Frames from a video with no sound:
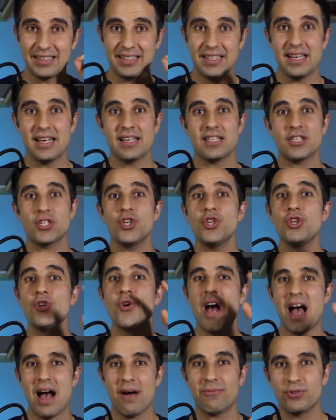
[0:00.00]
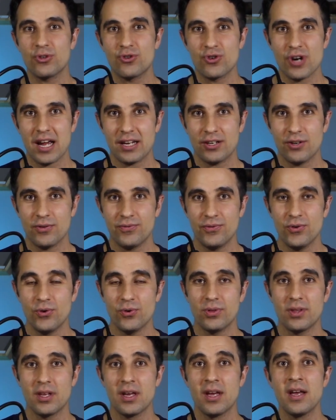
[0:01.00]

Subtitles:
yes, you have to track your food.